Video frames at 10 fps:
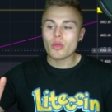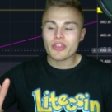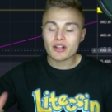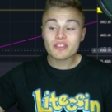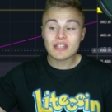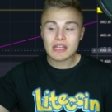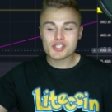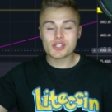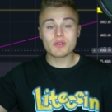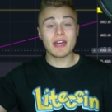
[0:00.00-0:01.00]
There's an
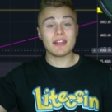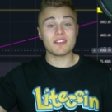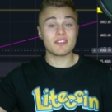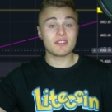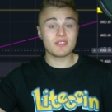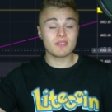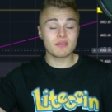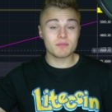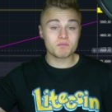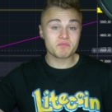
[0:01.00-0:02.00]
issue that is
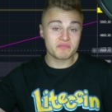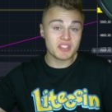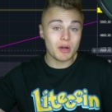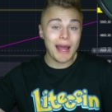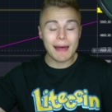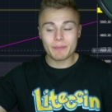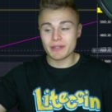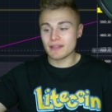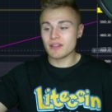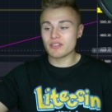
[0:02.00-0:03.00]
you know
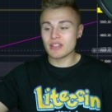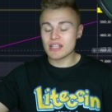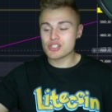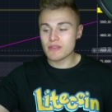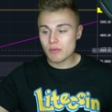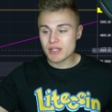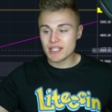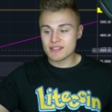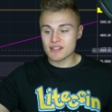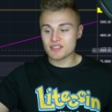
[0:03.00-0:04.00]
happening there's an issue that we
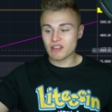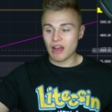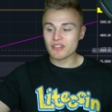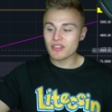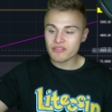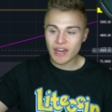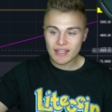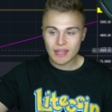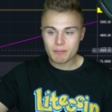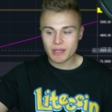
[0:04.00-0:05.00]
need to discuss the
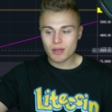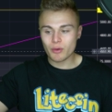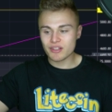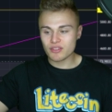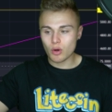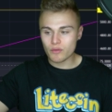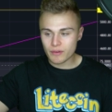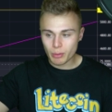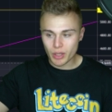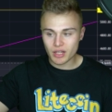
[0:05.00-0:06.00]
fact that bitcoin is
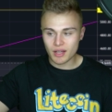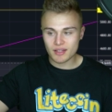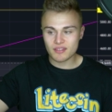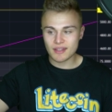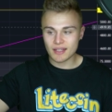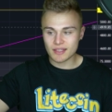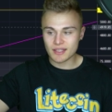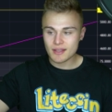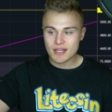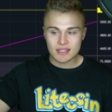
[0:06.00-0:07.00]
overbought on its
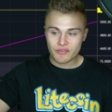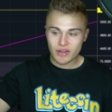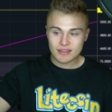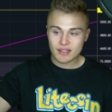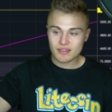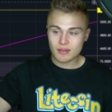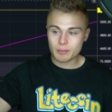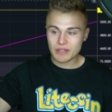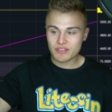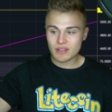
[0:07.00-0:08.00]
daily the fact that it's
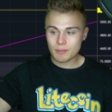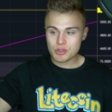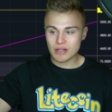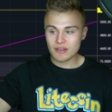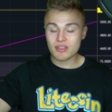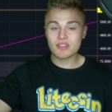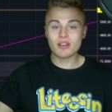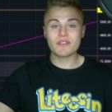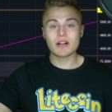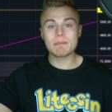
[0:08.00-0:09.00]
above its uptrend
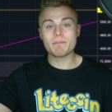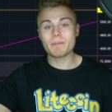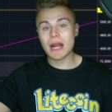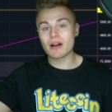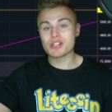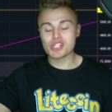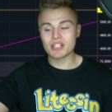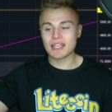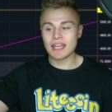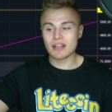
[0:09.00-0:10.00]
these are very bearish
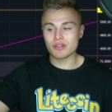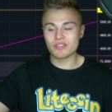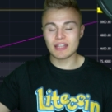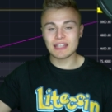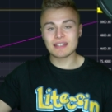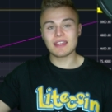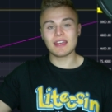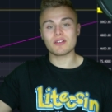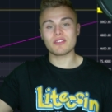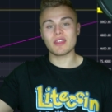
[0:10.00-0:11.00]
indicators and
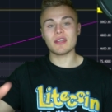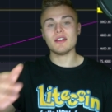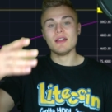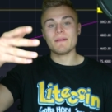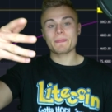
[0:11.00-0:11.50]
indicators that